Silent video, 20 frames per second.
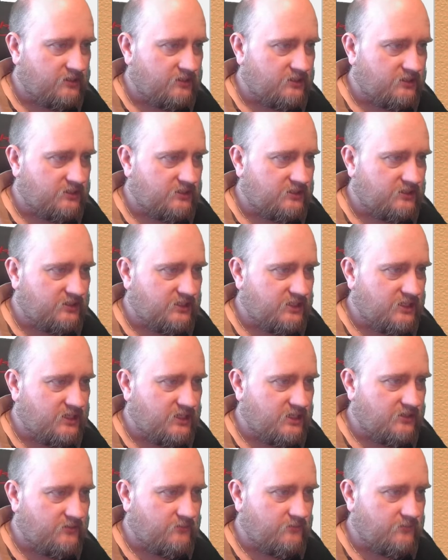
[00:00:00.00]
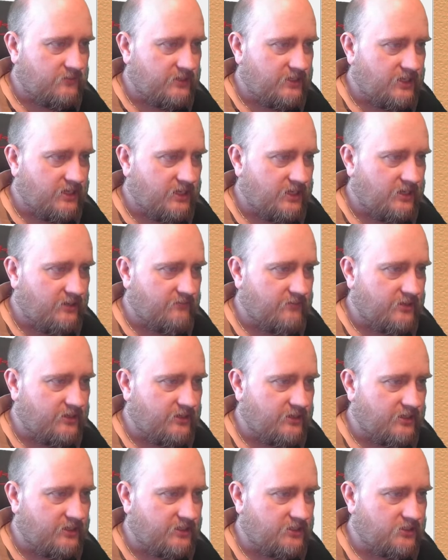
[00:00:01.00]
see if we have a
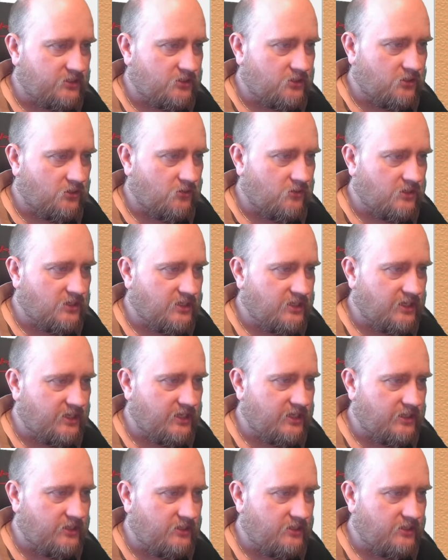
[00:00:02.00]
nice concrete.